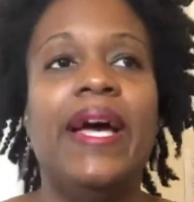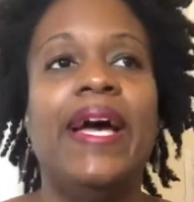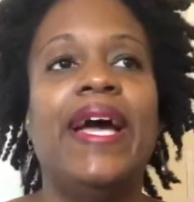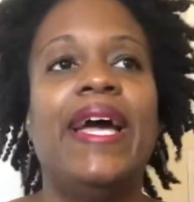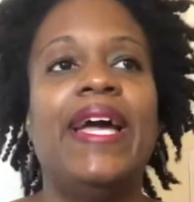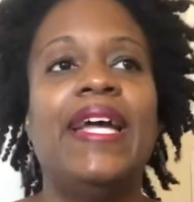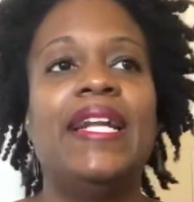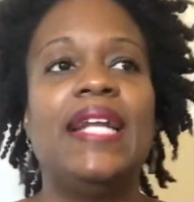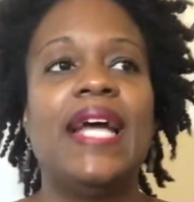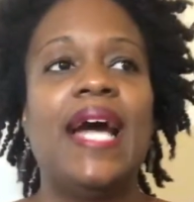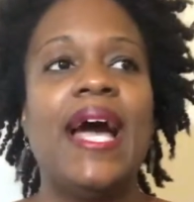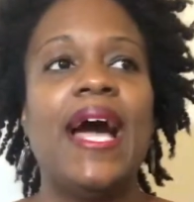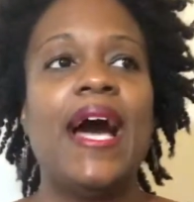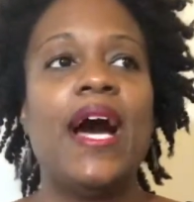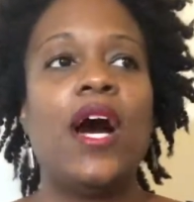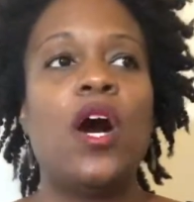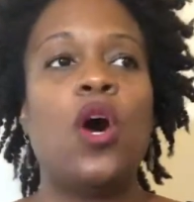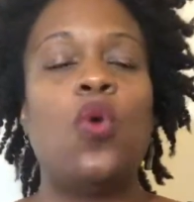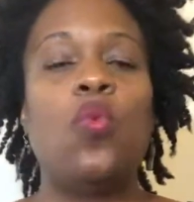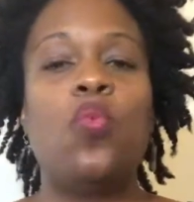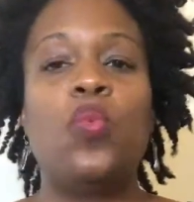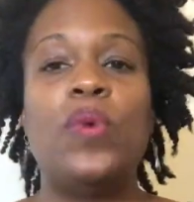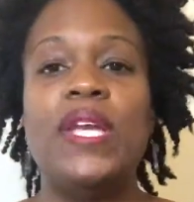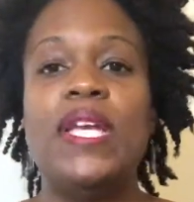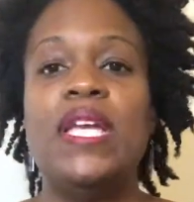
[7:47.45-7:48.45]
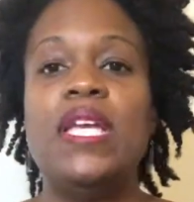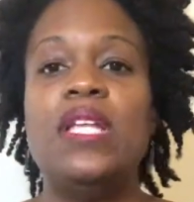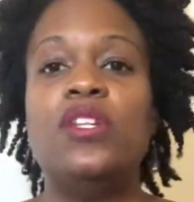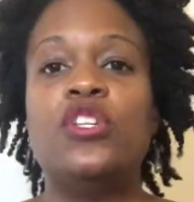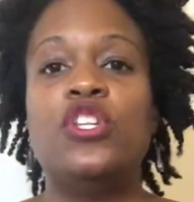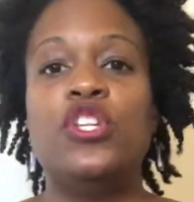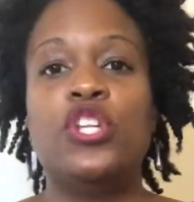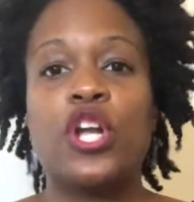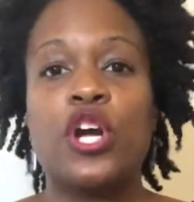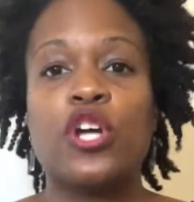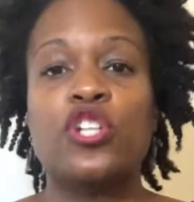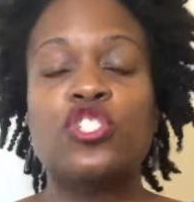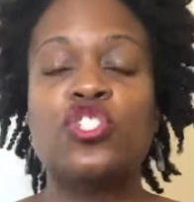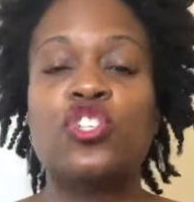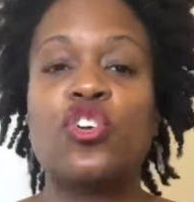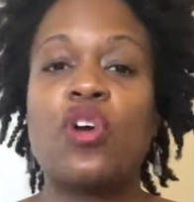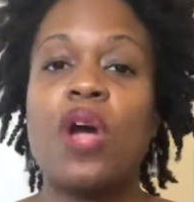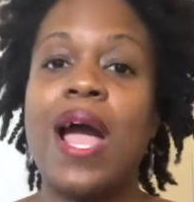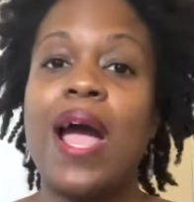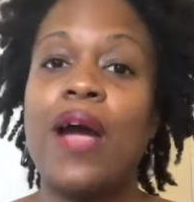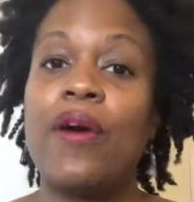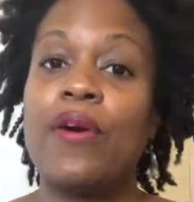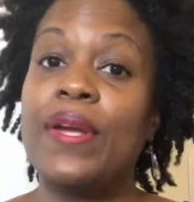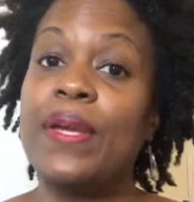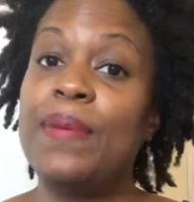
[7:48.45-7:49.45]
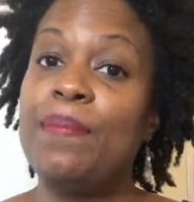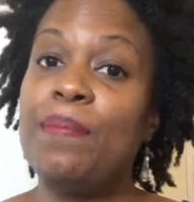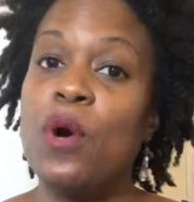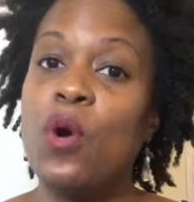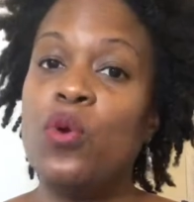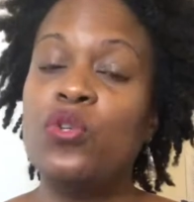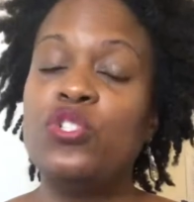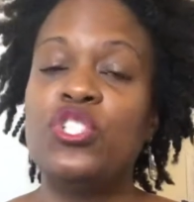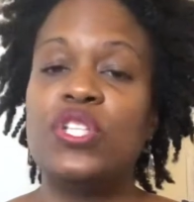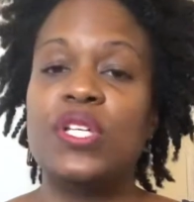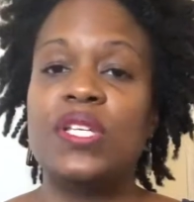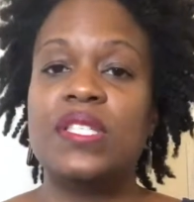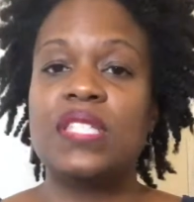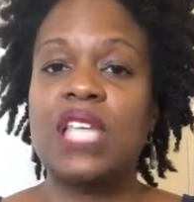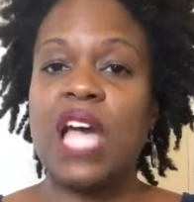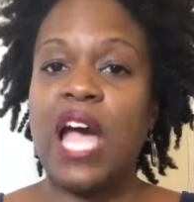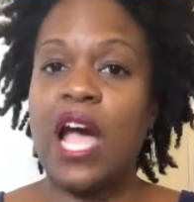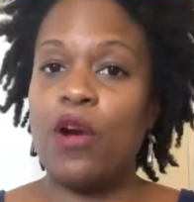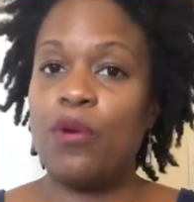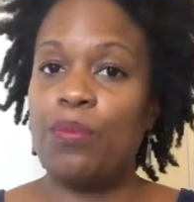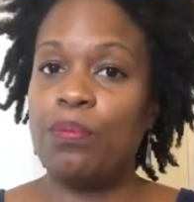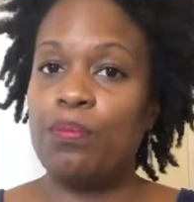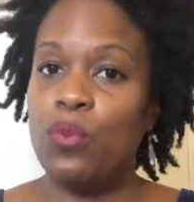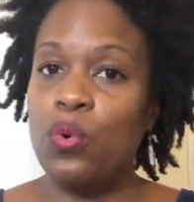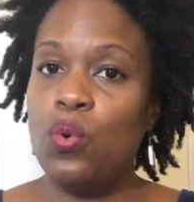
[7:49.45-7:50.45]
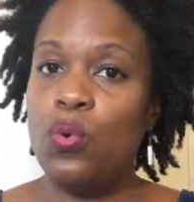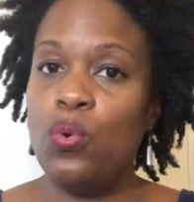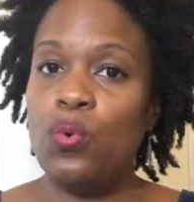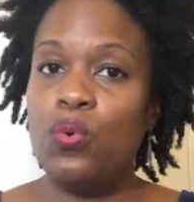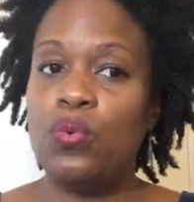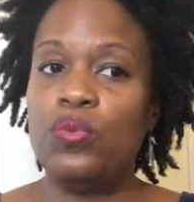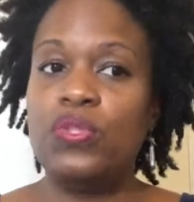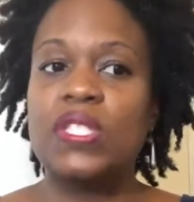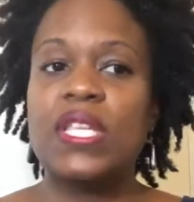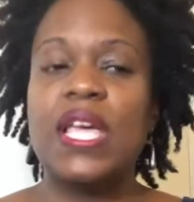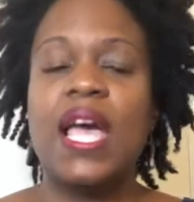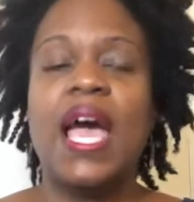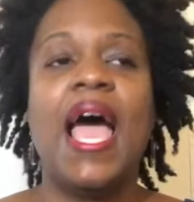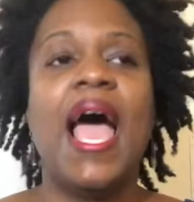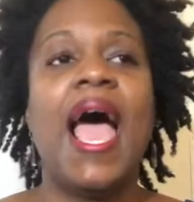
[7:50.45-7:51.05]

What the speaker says: in how we nurture our emotions, our moods,